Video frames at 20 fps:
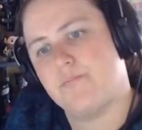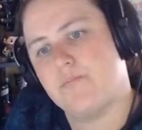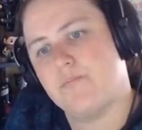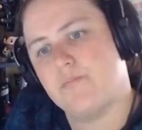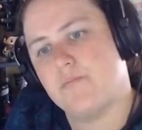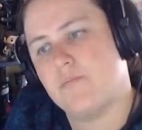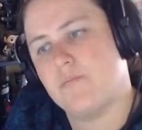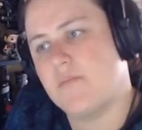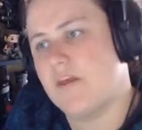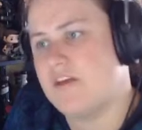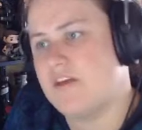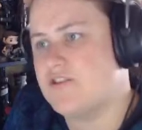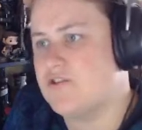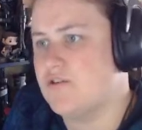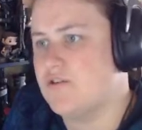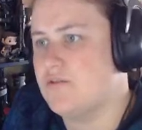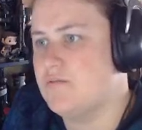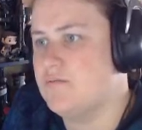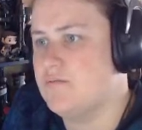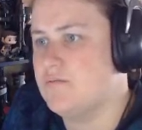Yeah,
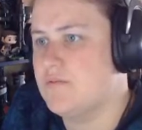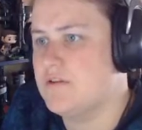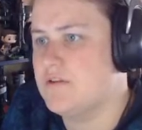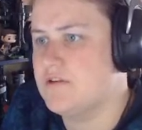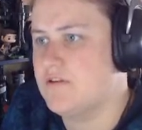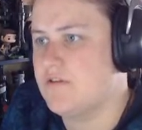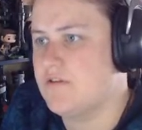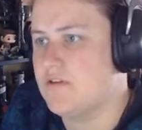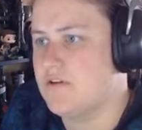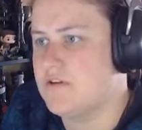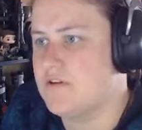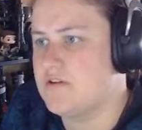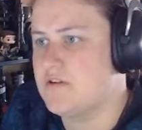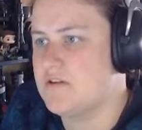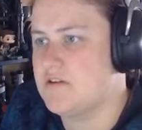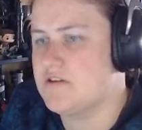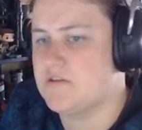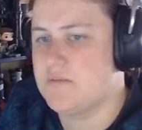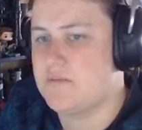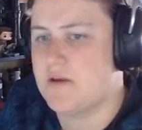sure. Let's go for those.
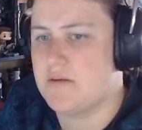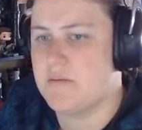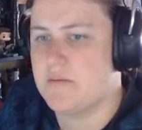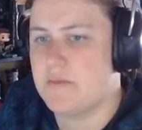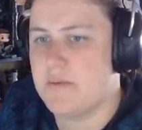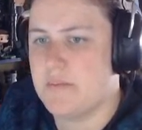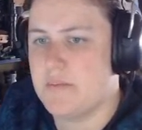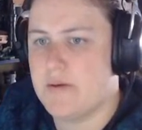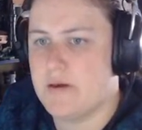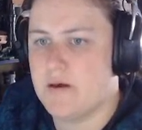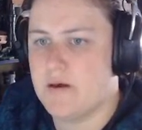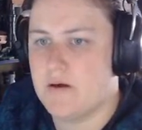Let's just make them a bit bigger.